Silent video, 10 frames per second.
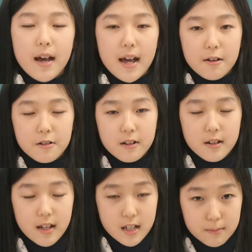I'll
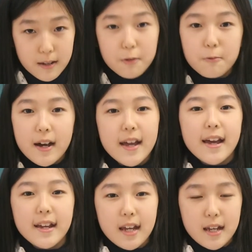explain why
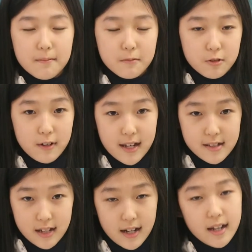I came to
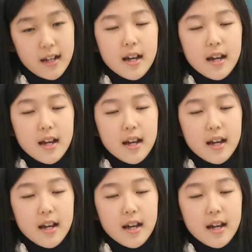YSI.